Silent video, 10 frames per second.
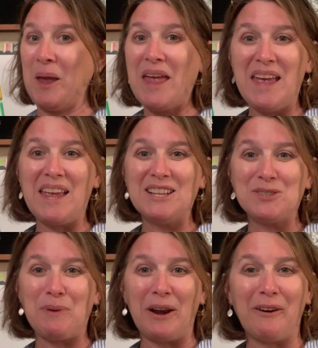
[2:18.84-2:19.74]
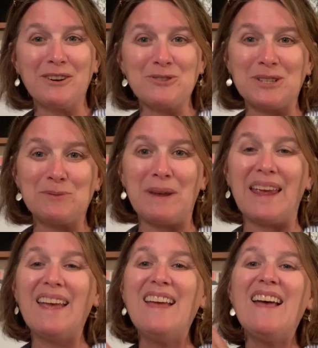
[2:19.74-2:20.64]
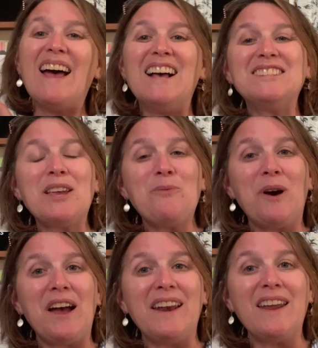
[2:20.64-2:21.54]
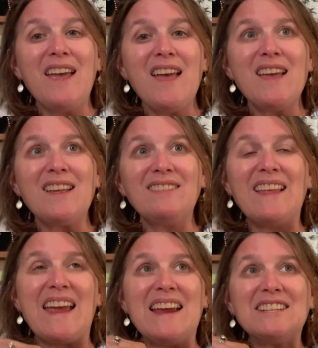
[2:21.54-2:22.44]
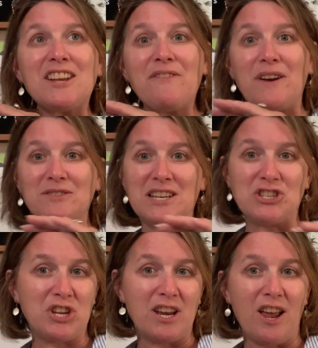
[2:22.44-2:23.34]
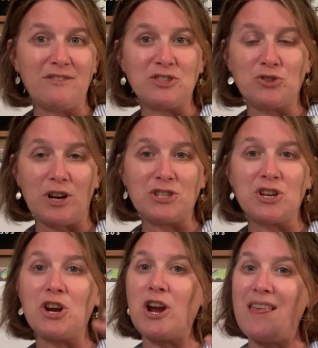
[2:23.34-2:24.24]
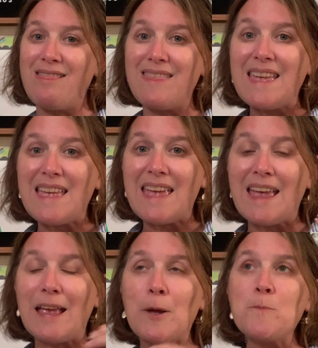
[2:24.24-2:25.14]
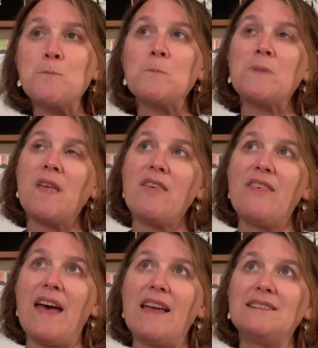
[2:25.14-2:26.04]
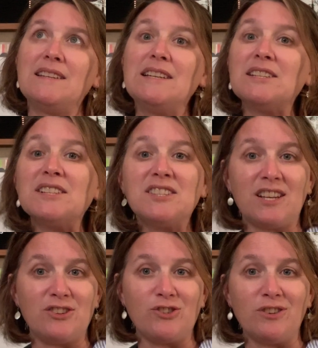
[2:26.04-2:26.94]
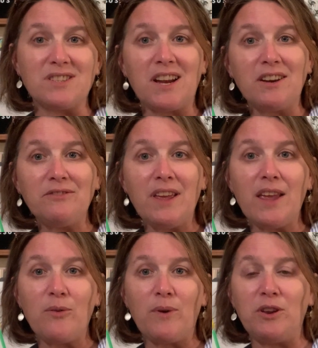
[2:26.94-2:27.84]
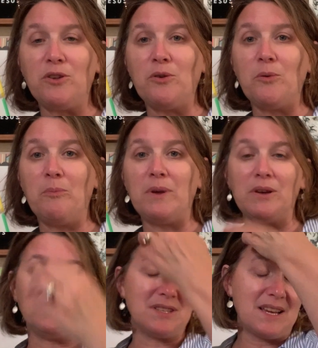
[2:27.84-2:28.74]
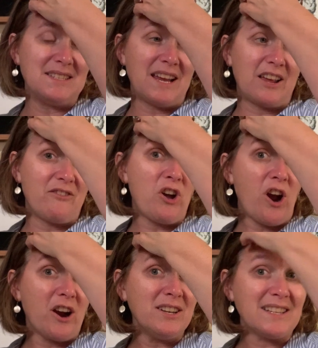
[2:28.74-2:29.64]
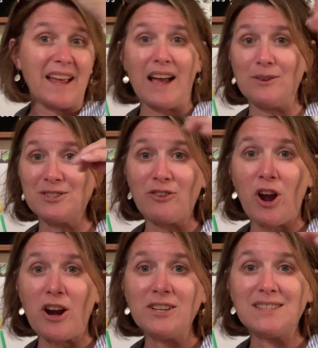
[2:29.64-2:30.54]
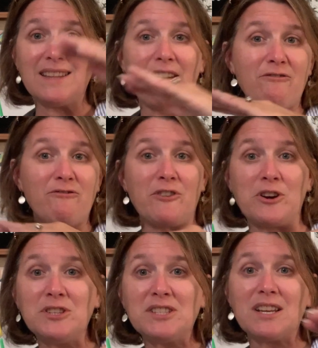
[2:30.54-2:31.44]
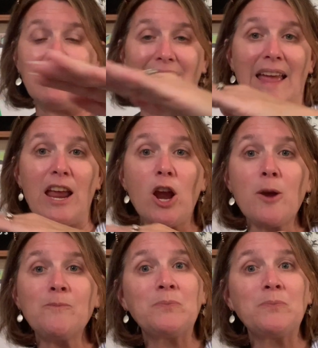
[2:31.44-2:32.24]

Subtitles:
It gets better, trust me. Essay 1 lays a foundation of structure and thinking that is essential. It's kind of like when you build a deck of cards, like a house of cards, and that first layer